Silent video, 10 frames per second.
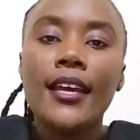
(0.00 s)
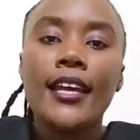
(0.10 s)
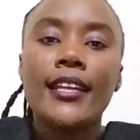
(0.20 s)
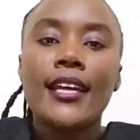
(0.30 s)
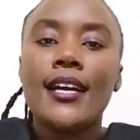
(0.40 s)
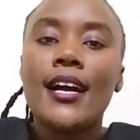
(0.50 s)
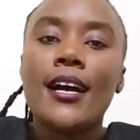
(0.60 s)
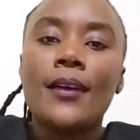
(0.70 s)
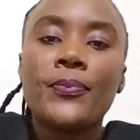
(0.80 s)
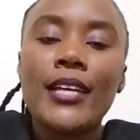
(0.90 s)
And
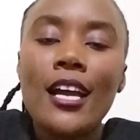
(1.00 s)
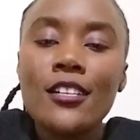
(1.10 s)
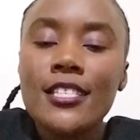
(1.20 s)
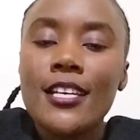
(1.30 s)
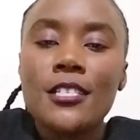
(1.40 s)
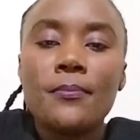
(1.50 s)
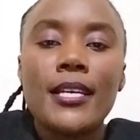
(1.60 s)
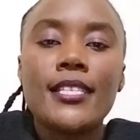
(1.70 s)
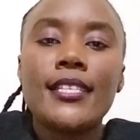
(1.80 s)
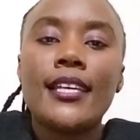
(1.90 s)
I'll start
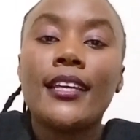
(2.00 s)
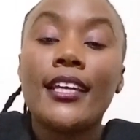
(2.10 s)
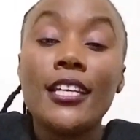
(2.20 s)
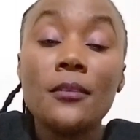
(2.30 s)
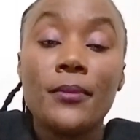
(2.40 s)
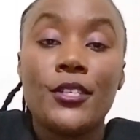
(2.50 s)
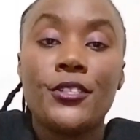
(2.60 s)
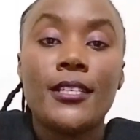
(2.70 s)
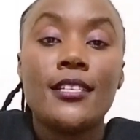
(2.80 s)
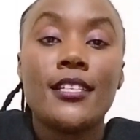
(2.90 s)
by saying
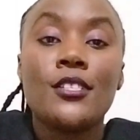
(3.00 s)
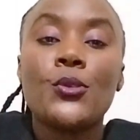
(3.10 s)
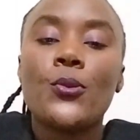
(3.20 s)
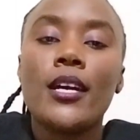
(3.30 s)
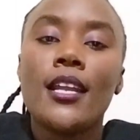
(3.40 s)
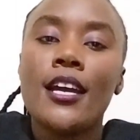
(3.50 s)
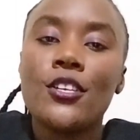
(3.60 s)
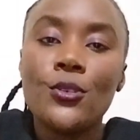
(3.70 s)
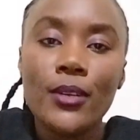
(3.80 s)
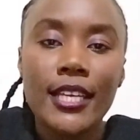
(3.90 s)
inpatient is when
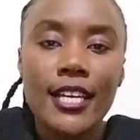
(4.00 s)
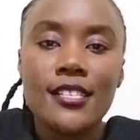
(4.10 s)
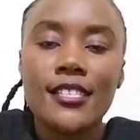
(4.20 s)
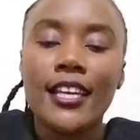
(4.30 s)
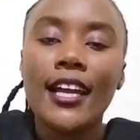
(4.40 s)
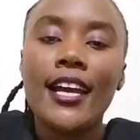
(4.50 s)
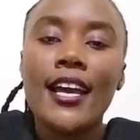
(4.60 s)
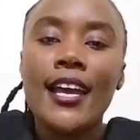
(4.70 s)
you get sick.